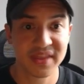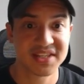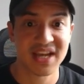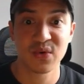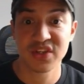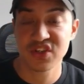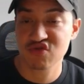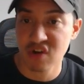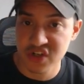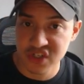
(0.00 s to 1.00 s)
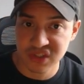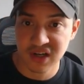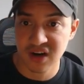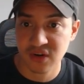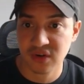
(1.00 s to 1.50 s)
This is how we
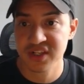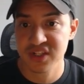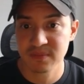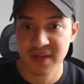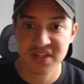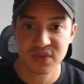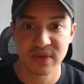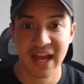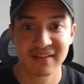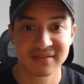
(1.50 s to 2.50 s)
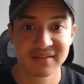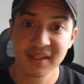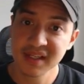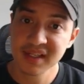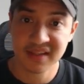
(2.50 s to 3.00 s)
structure our collection pages. We have
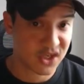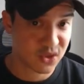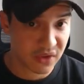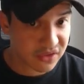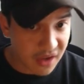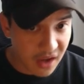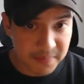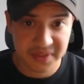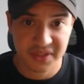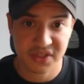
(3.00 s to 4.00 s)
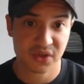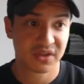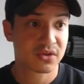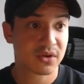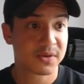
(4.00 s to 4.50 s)
the H1 on top, short
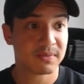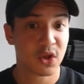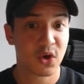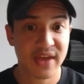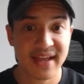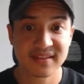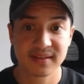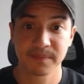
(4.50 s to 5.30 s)
description below that,